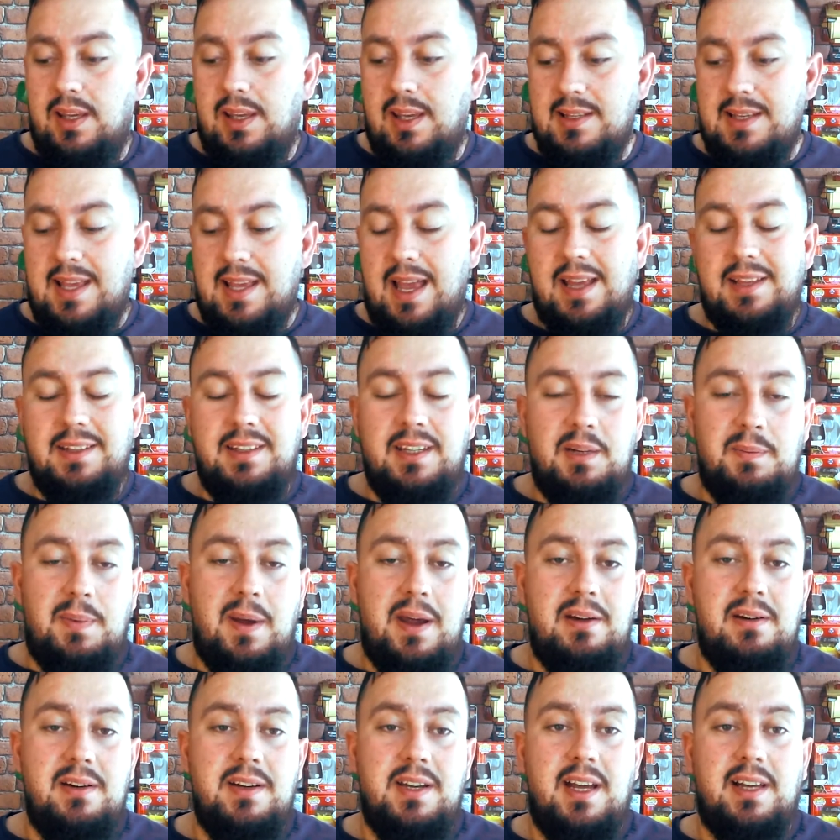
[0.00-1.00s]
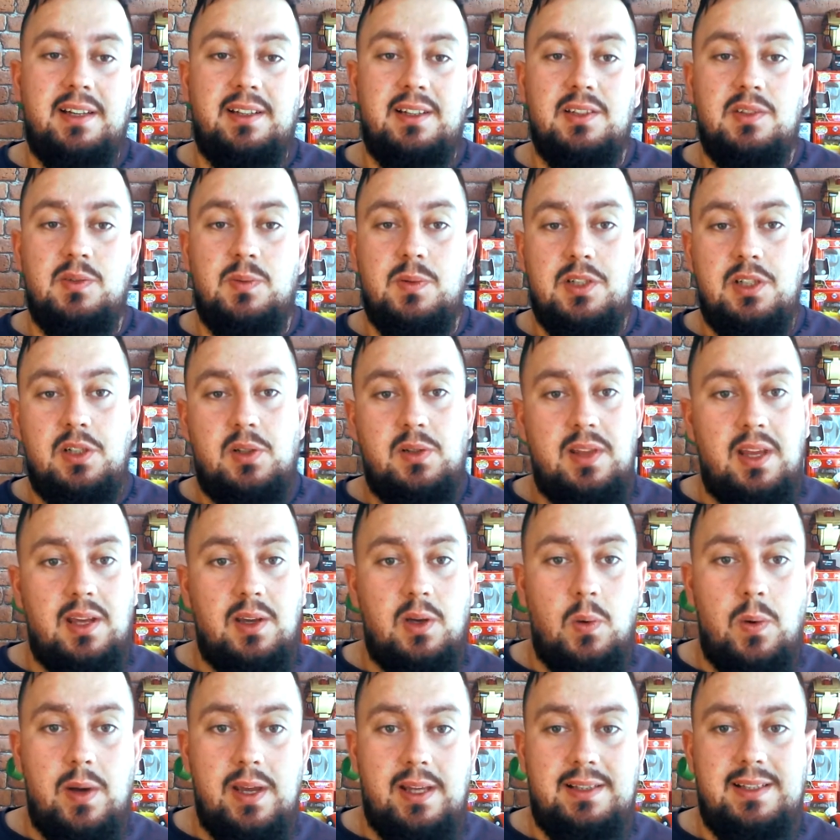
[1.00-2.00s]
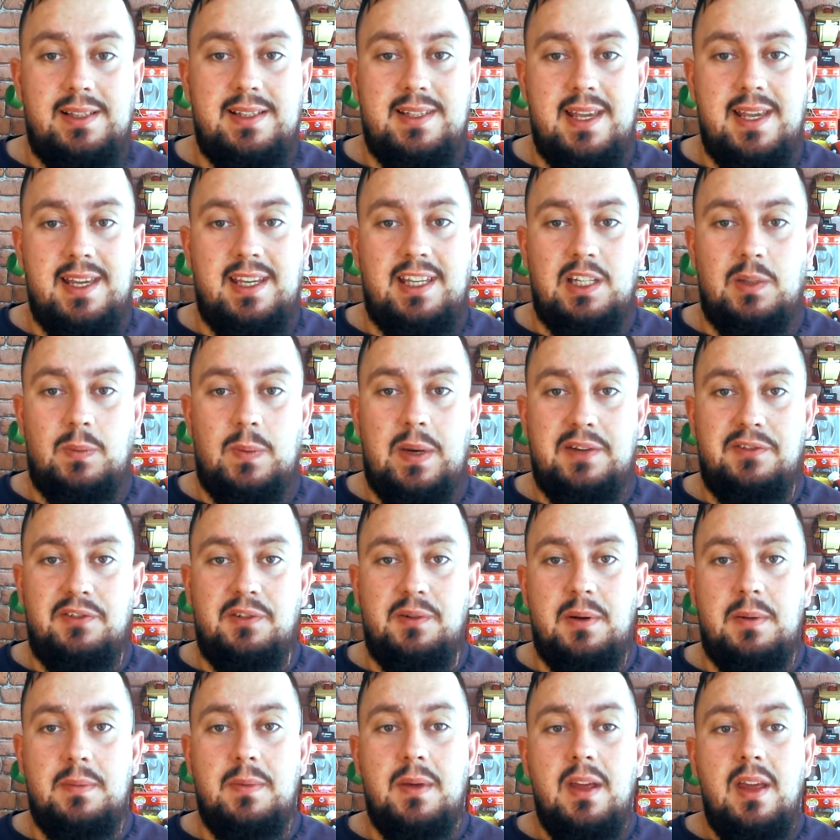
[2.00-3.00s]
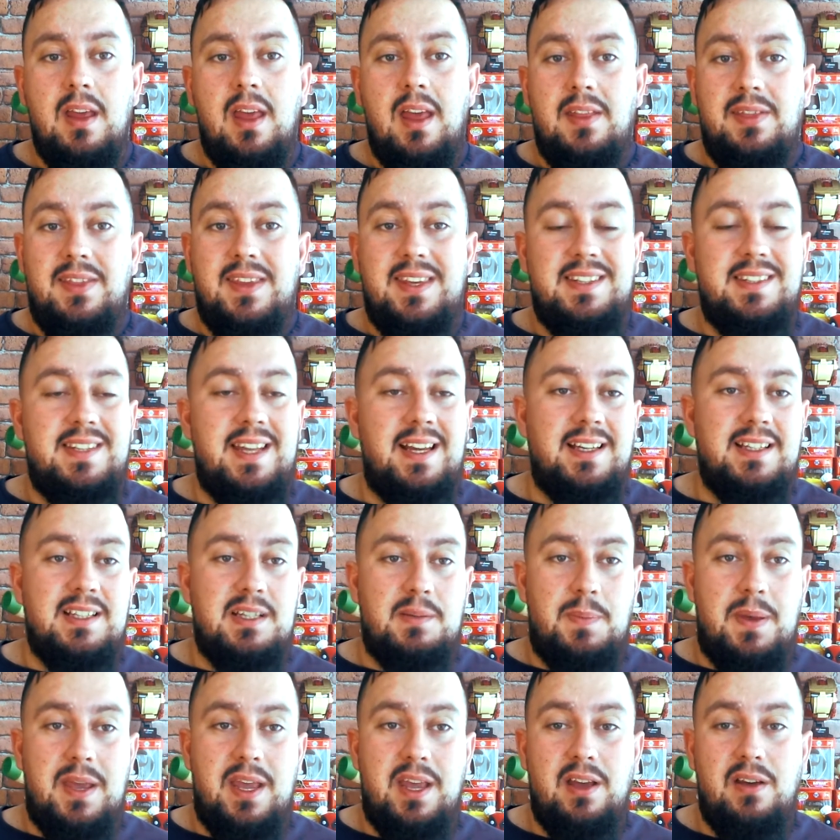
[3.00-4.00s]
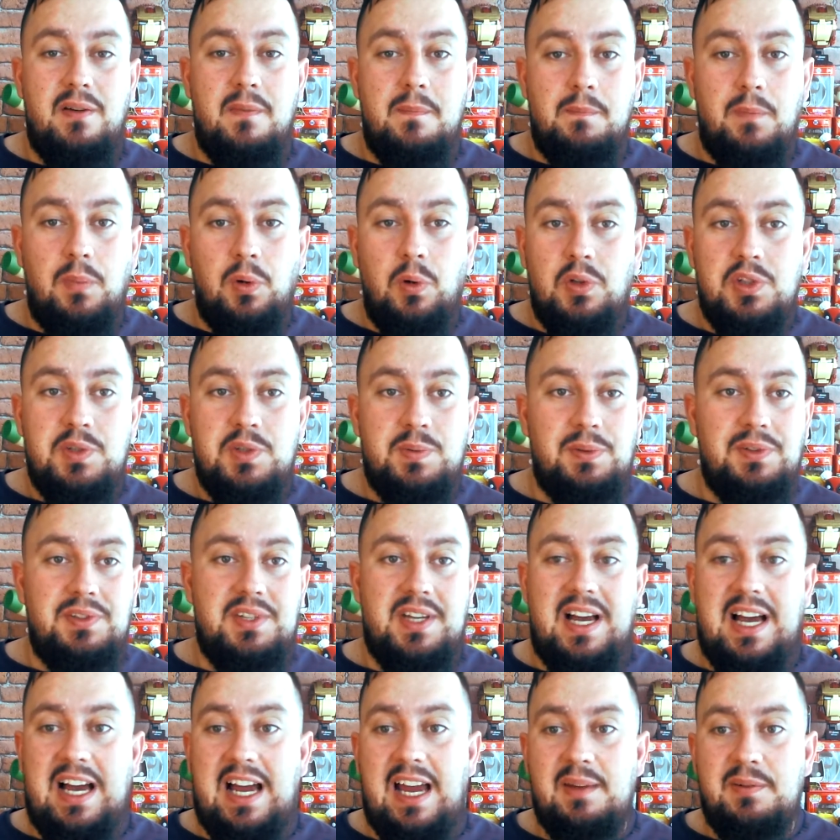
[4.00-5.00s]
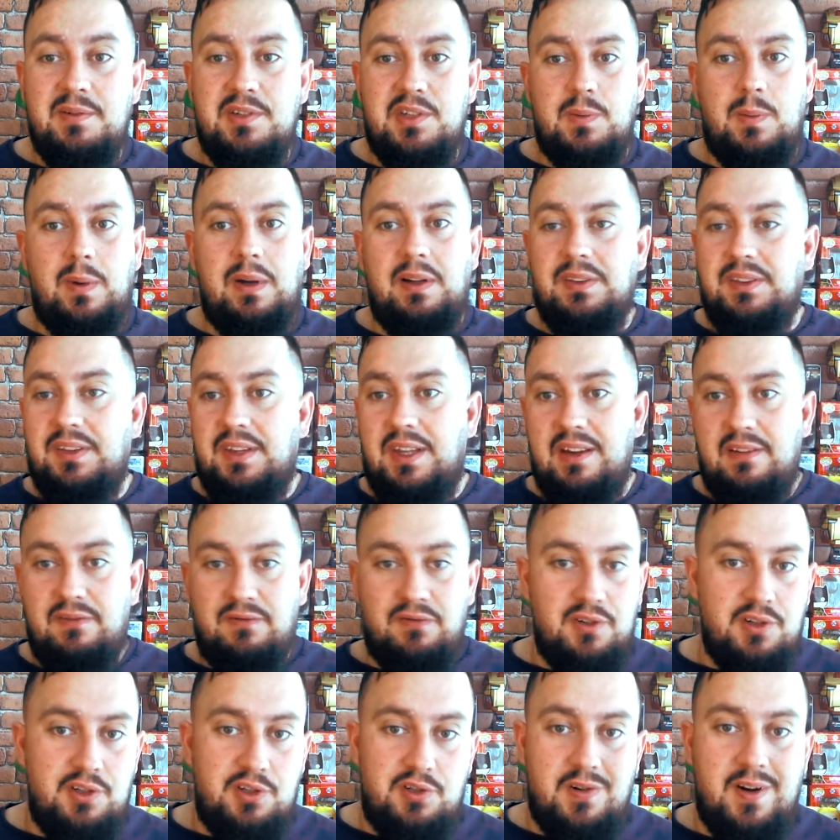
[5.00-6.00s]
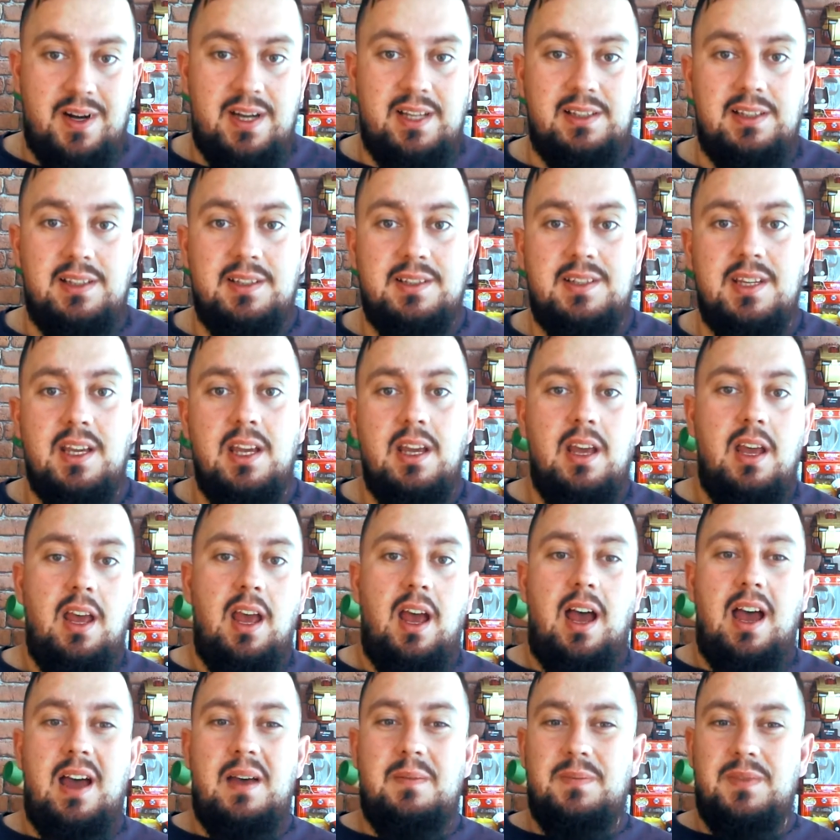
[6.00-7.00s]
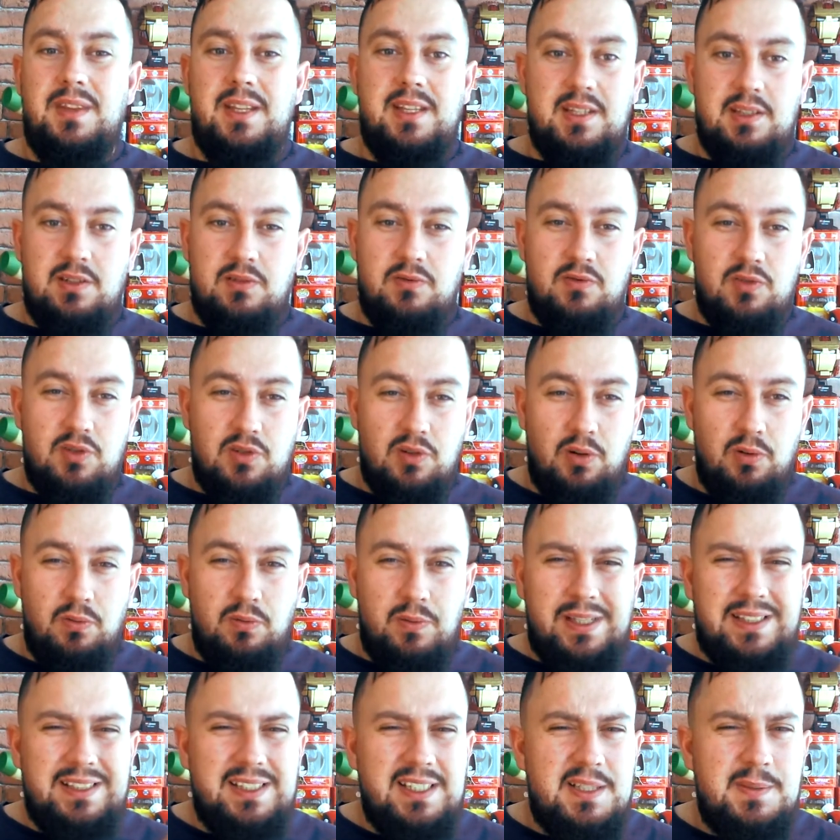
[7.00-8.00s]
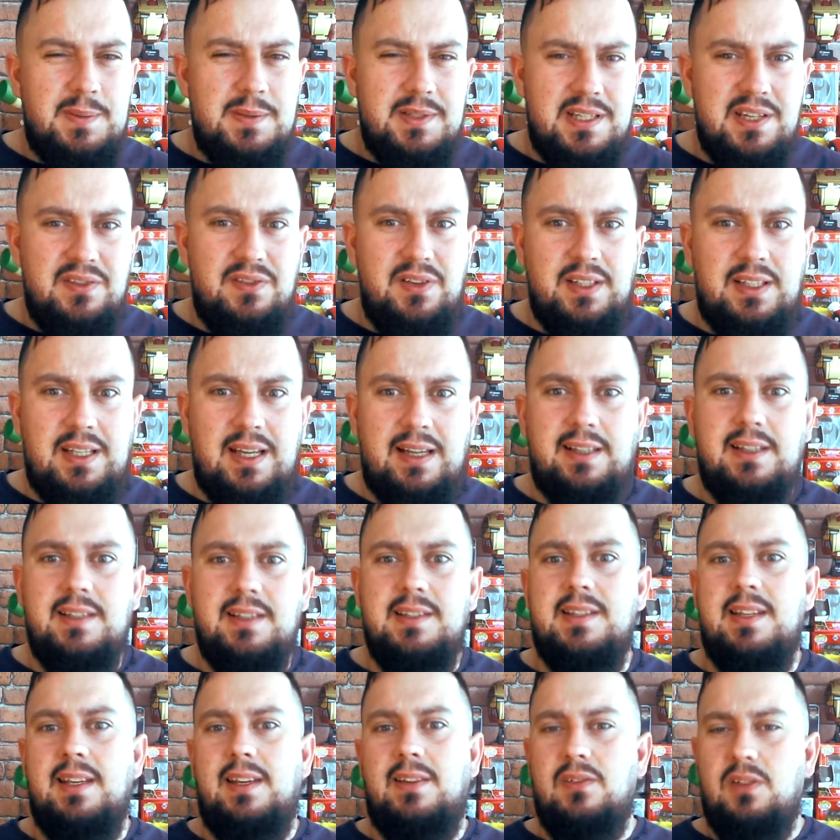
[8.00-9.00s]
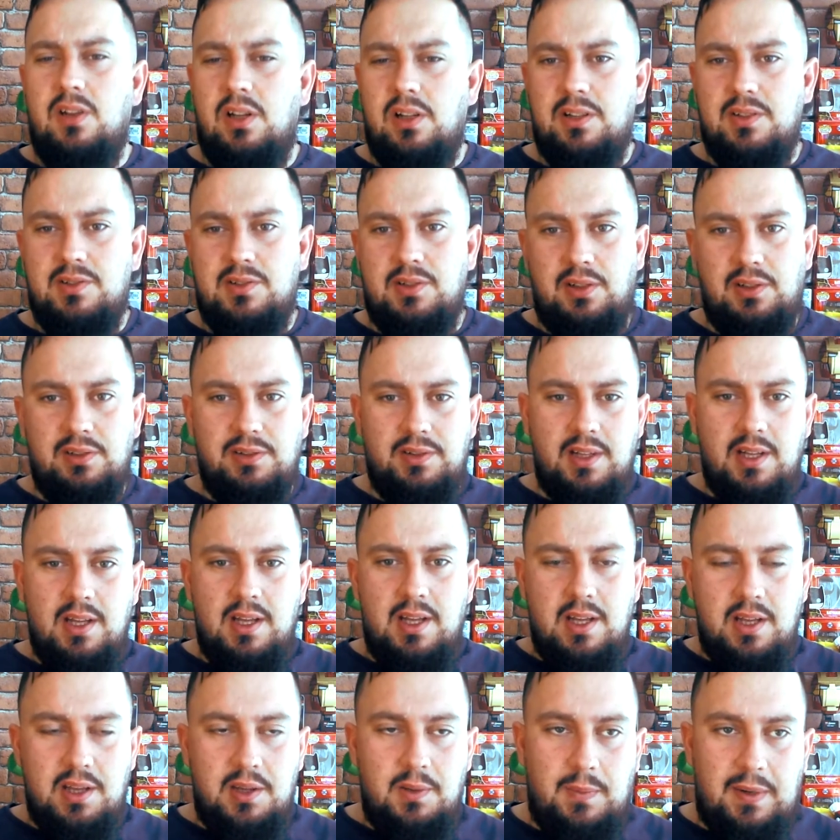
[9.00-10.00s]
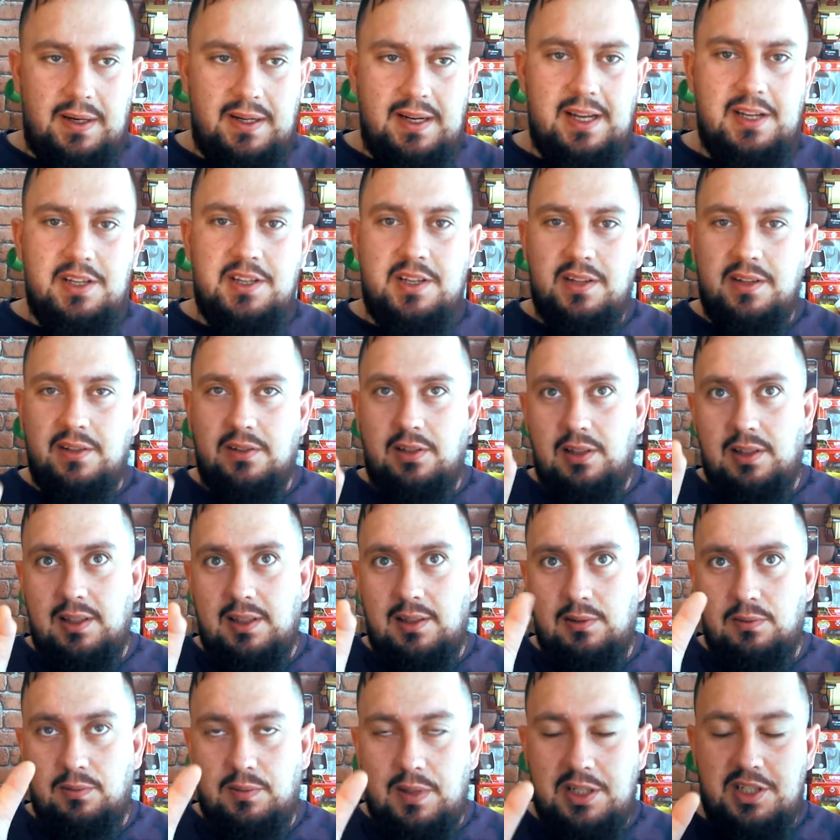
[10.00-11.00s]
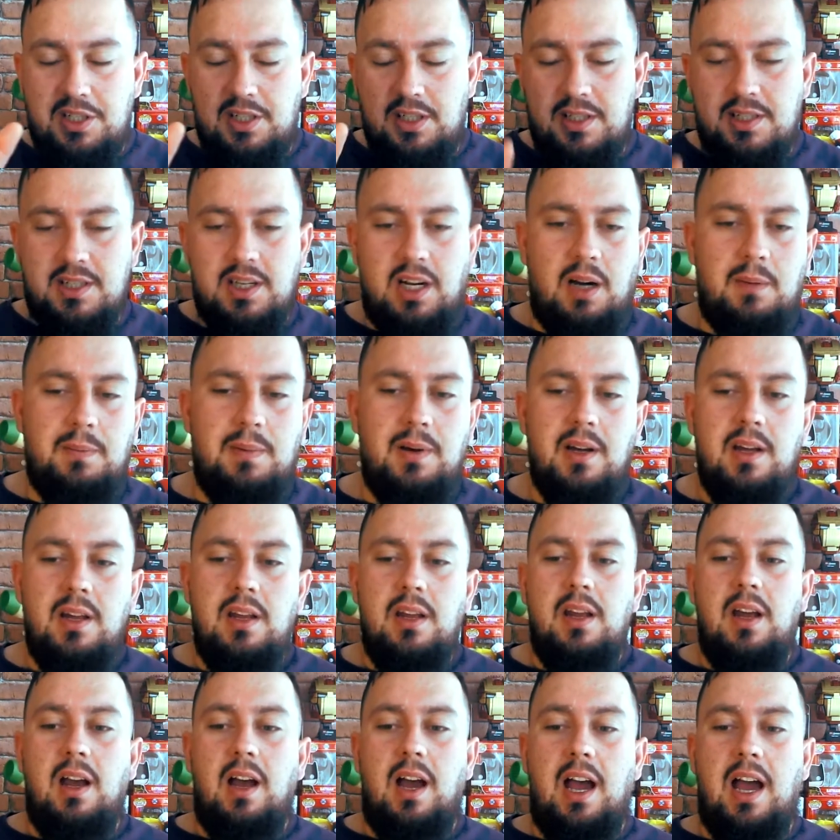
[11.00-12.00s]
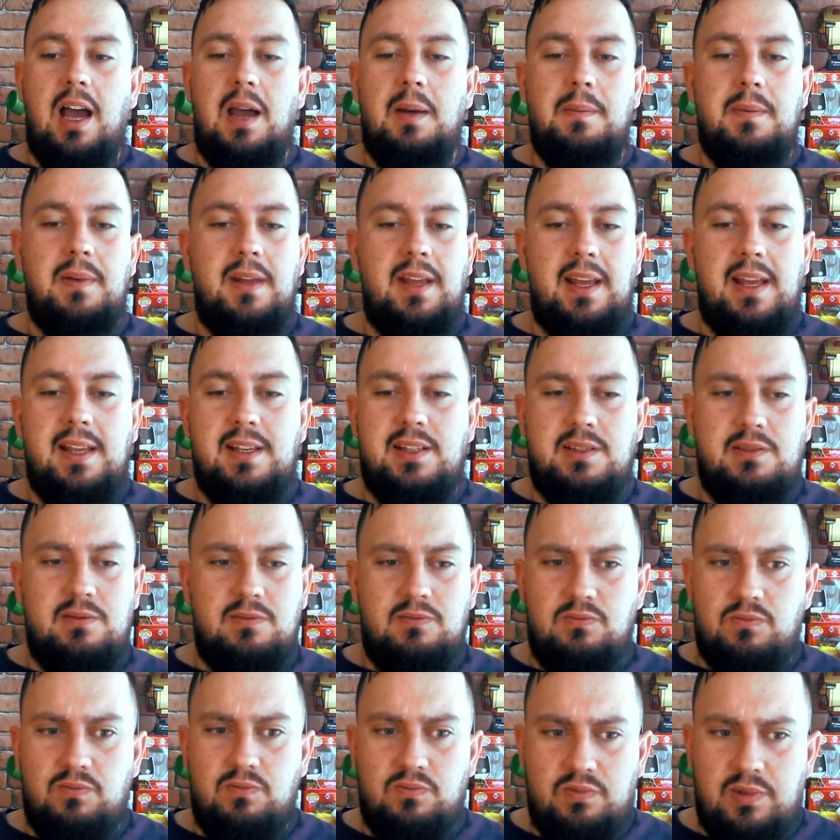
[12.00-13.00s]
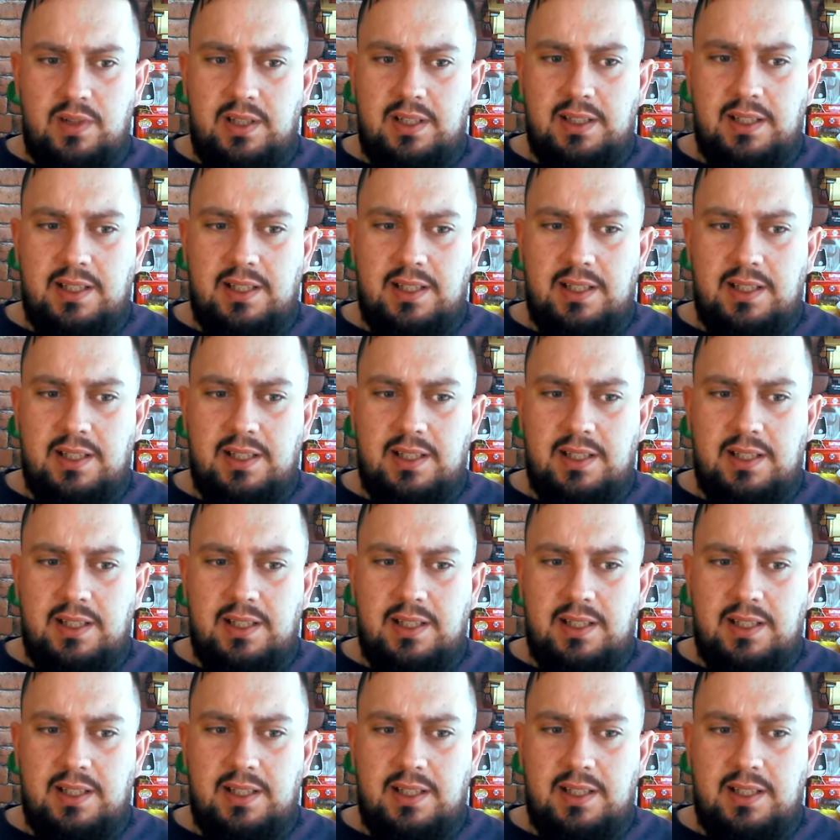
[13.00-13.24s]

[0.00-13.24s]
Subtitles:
handed a pair of daggers, which are then quickly taken away from him. These daggers appear multiple times throughout different trailers, and these are sort of really specific daggers. They've got the sort of wide edge, and they've got a little ridge in the top. It's really